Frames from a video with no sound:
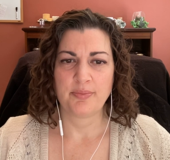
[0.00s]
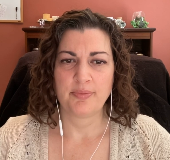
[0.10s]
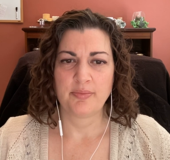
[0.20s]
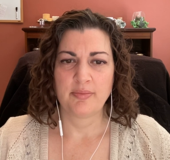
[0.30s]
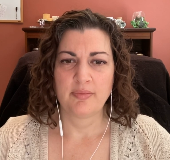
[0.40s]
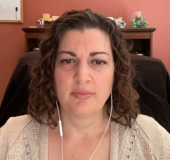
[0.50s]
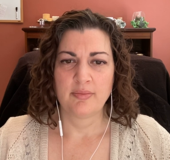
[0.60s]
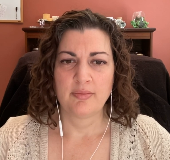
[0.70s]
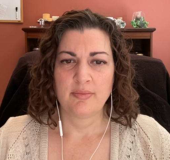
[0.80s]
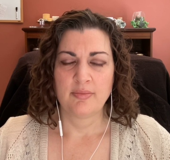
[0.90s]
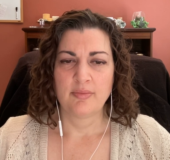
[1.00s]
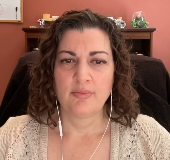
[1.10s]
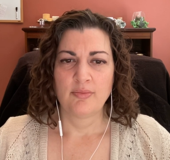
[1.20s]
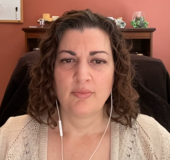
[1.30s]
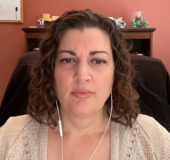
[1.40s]

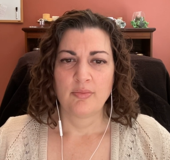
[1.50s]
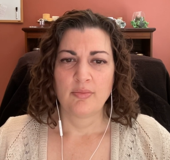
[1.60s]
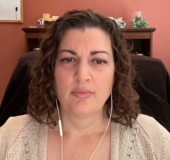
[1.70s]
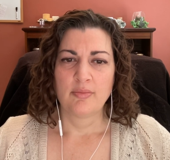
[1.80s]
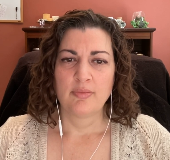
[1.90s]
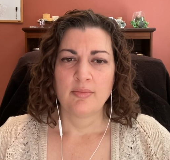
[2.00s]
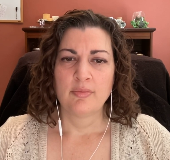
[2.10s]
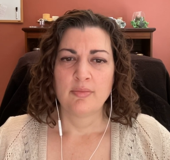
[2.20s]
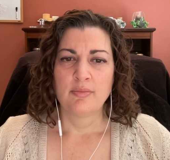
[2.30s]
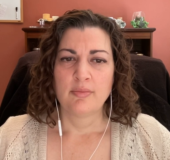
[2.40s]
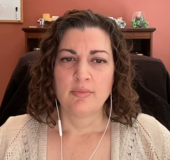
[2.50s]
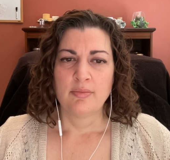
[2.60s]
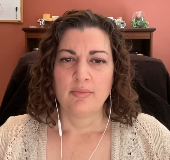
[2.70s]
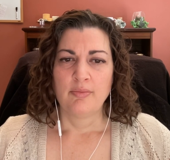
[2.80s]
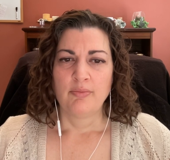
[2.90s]

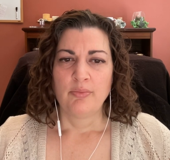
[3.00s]
Nothing is said.